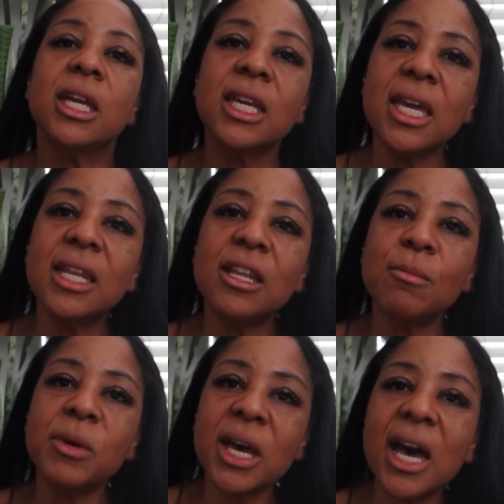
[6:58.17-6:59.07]
getting
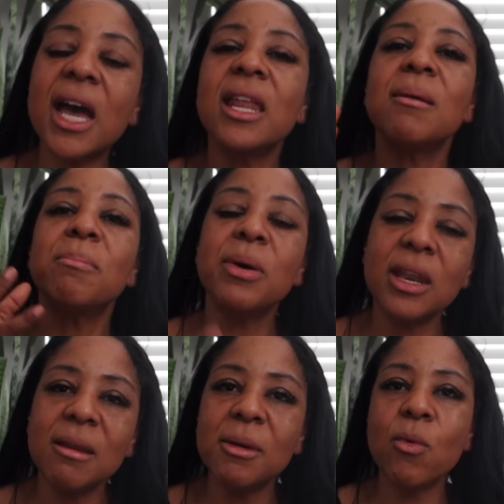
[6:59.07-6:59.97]
them cut,
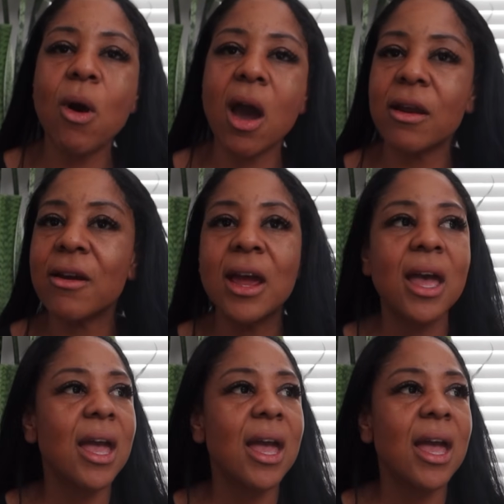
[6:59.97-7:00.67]
putting them in water.